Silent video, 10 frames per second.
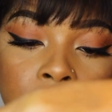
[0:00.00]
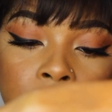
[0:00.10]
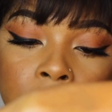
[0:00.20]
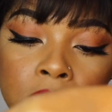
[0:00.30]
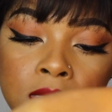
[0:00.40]

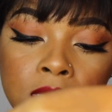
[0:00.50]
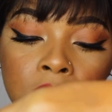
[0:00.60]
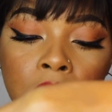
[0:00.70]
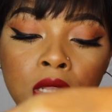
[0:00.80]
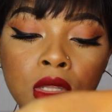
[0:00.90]
is
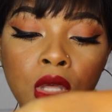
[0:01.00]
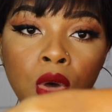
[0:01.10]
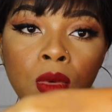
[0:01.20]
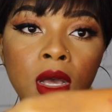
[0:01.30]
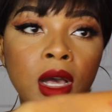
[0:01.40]
the
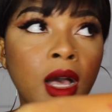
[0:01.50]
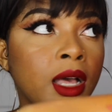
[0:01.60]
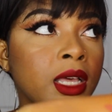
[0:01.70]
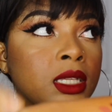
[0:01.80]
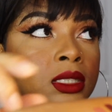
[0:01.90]
Low
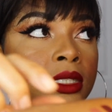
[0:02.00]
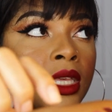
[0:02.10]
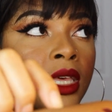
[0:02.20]
Cut.